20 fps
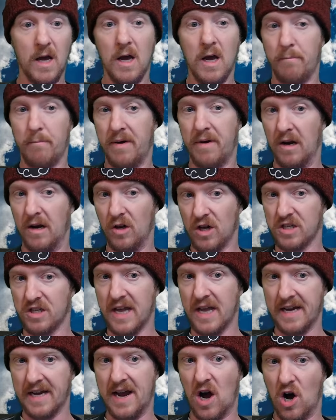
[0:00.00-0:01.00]
but it looks
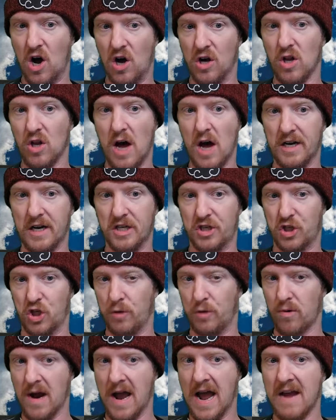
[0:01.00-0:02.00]
like I unlock a
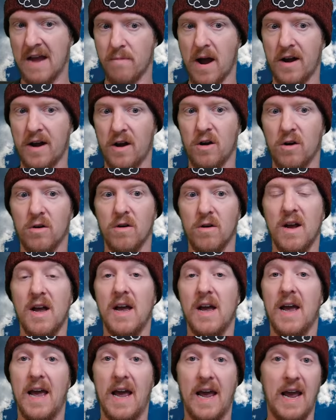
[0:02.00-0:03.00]
super ad miner,
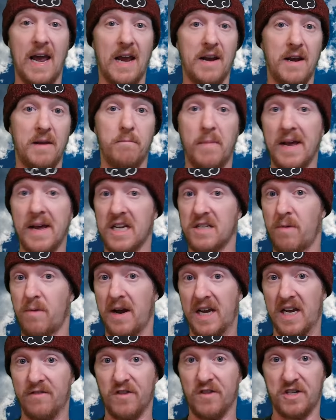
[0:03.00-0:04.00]
and it makes my
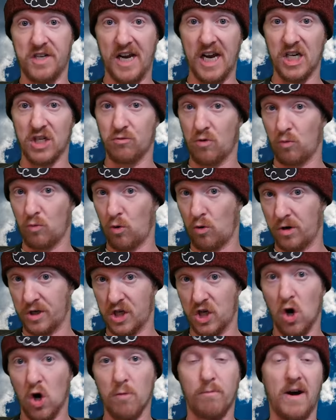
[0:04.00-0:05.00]
invitation rewards
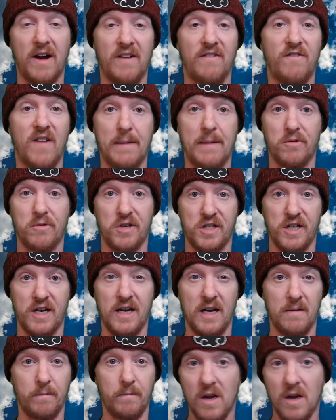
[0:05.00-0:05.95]
go up by 5%.